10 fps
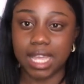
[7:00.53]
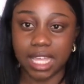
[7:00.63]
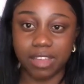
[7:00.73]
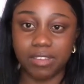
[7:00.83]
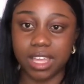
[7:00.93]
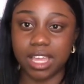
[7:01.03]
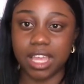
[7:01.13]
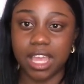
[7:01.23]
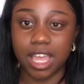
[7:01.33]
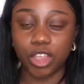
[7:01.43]
giving
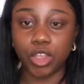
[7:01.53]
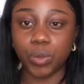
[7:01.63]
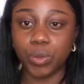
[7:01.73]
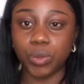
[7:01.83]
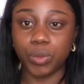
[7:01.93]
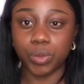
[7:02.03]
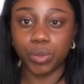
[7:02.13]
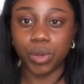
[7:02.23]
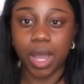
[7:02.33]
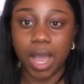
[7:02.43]
you
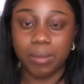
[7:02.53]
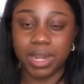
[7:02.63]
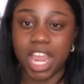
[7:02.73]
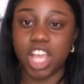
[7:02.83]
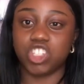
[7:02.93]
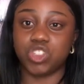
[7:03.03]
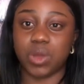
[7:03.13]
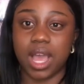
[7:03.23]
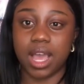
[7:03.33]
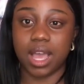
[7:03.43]
an
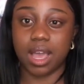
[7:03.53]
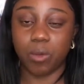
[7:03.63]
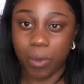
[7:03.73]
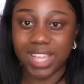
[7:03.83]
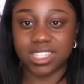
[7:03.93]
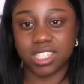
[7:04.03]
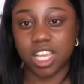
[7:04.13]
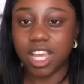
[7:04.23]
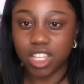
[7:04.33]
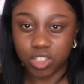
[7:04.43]
extra waist,
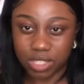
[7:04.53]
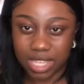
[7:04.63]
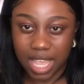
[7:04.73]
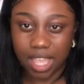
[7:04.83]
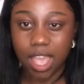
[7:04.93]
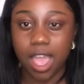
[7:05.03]
to say,